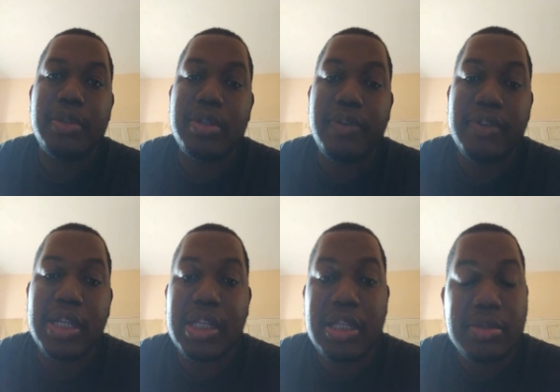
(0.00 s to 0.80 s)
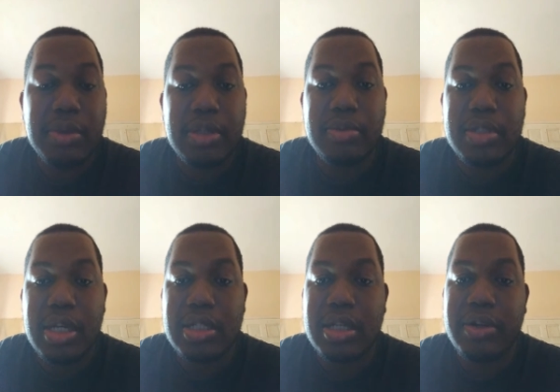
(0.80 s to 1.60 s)
So if it's a case where you do
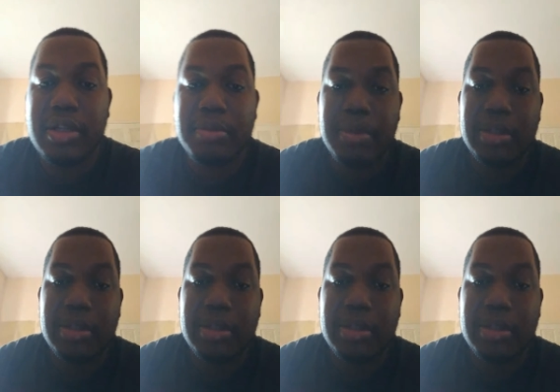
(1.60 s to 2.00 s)
songs already,